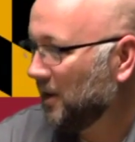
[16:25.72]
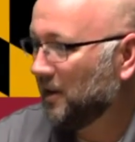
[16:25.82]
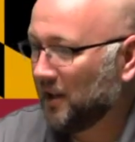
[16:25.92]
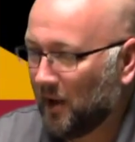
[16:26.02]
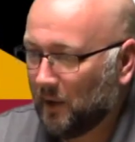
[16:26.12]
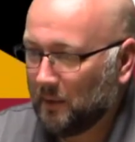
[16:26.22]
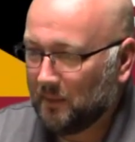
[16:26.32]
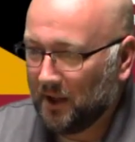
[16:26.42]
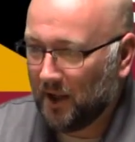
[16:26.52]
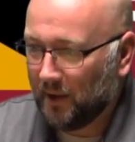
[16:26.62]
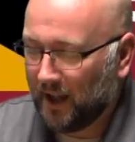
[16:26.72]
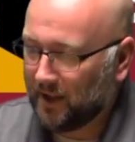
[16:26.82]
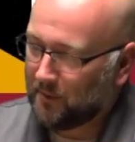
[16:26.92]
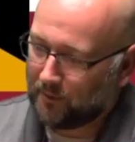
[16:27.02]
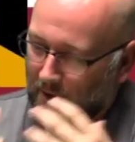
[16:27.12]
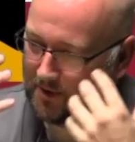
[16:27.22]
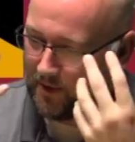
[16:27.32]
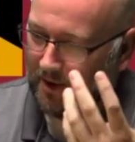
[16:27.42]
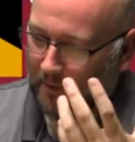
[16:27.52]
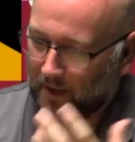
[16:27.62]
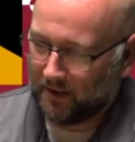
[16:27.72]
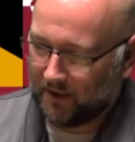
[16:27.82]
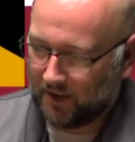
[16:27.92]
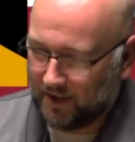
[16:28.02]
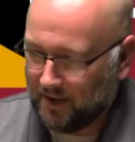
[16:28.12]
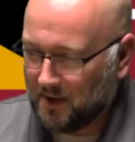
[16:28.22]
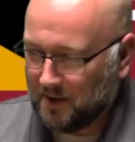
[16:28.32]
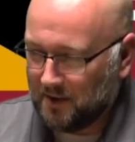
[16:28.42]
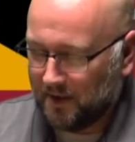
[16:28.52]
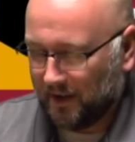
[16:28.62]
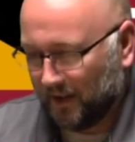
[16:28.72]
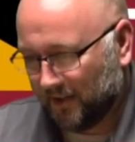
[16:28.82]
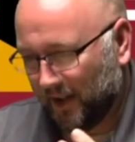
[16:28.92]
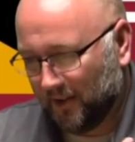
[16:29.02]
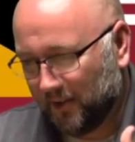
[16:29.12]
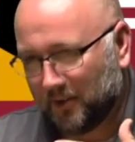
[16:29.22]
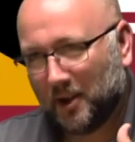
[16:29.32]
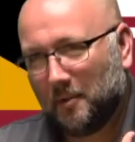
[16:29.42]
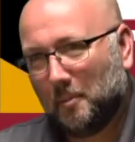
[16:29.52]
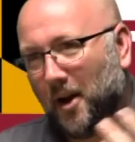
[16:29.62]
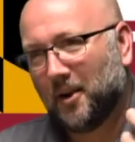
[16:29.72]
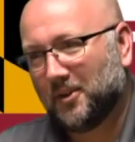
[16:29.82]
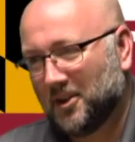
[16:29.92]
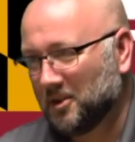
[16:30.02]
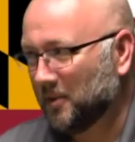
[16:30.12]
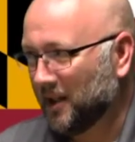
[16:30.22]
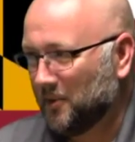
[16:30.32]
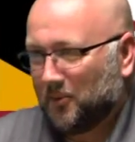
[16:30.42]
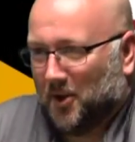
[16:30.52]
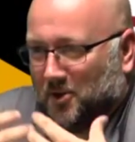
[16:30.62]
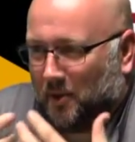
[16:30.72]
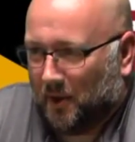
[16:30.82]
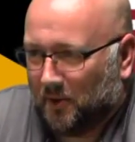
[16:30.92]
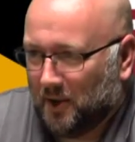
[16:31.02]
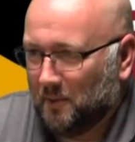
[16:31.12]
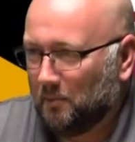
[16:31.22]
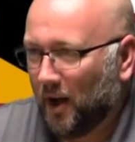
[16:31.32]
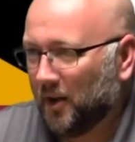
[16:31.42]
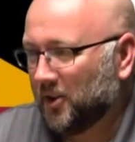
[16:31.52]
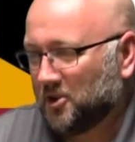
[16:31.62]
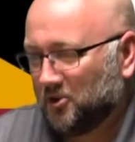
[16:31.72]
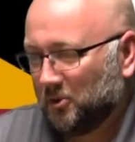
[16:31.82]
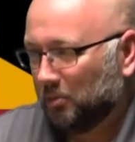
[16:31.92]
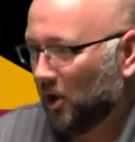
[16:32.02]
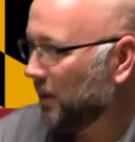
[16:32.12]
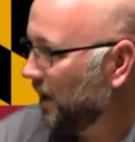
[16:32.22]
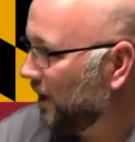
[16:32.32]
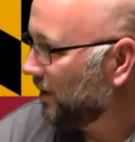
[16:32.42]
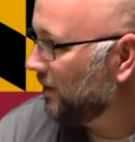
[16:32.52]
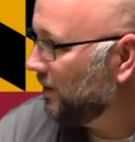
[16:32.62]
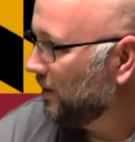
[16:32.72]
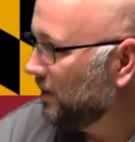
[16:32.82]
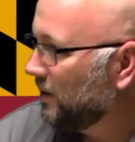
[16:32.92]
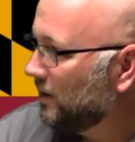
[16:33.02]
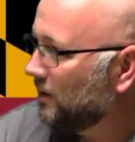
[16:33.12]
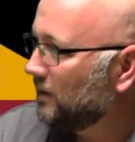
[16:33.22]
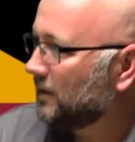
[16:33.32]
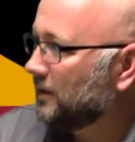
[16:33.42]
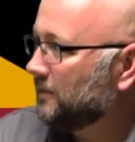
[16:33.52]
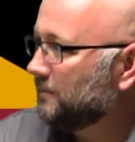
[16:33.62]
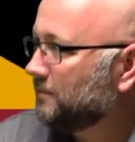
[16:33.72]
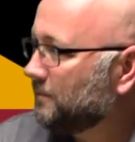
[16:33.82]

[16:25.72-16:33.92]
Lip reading: think, and how I and I get frustrated when I see, and I say this, and I'm a politician, but I get frustrated when I see politicians just blowing air. Yeah.